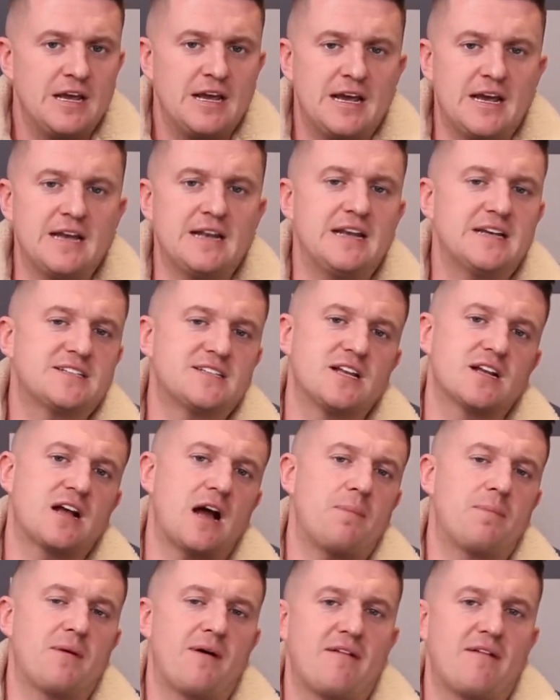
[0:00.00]
He enlisted a
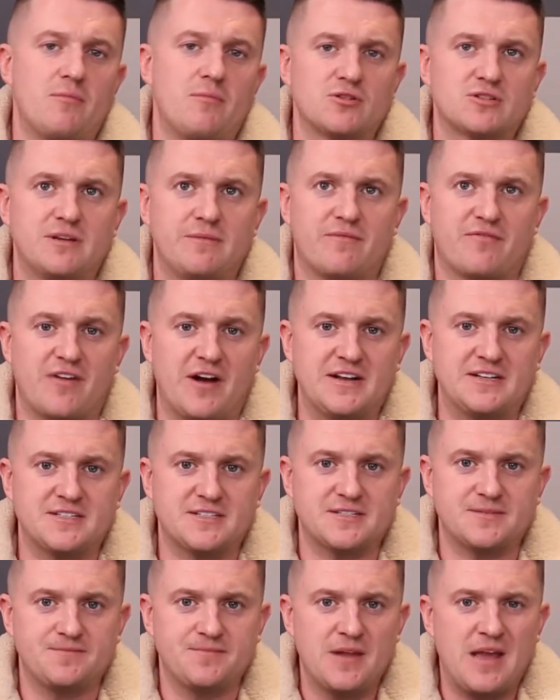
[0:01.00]
couple Muslim
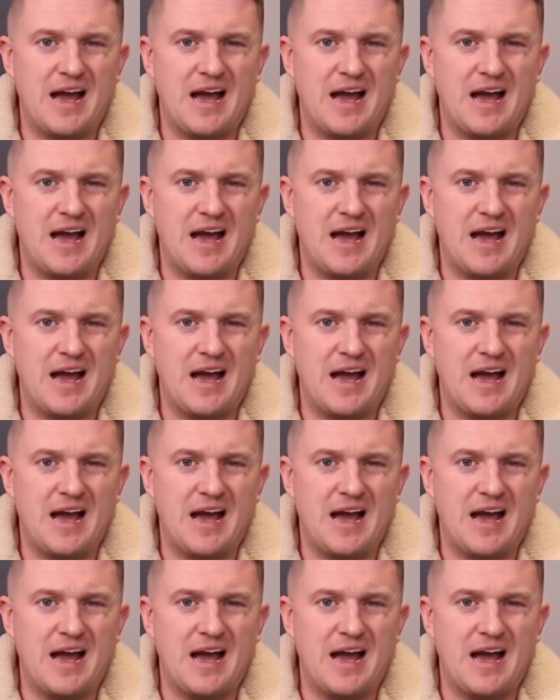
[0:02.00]
friends